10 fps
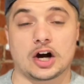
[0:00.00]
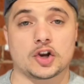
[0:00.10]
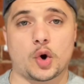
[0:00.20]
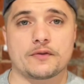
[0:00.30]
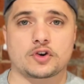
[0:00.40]
I
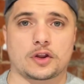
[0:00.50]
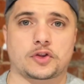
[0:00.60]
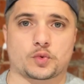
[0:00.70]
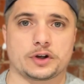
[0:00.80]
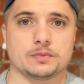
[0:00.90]
know I've got
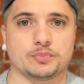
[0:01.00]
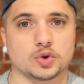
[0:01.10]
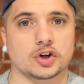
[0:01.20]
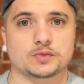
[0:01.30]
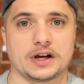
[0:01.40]
3
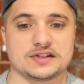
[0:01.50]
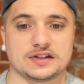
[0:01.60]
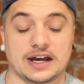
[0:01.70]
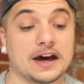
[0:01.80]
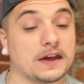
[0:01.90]
Bulldogs players
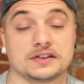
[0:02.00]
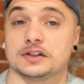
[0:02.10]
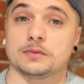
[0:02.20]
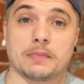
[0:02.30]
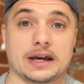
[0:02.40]
in there and they
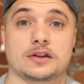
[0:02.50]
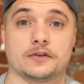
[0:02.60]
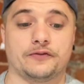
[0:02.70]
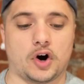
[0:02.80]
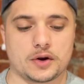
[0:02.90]
didn't make
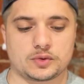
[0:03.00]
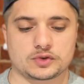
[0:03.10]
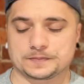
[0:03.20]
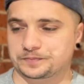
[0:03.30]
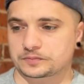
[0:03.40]
the
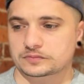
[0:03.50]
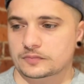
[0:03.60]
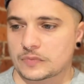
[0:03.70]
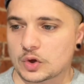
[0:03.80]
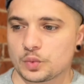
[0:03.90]
finals,
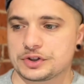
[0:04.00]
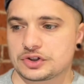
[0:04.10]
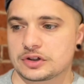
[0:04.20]
which,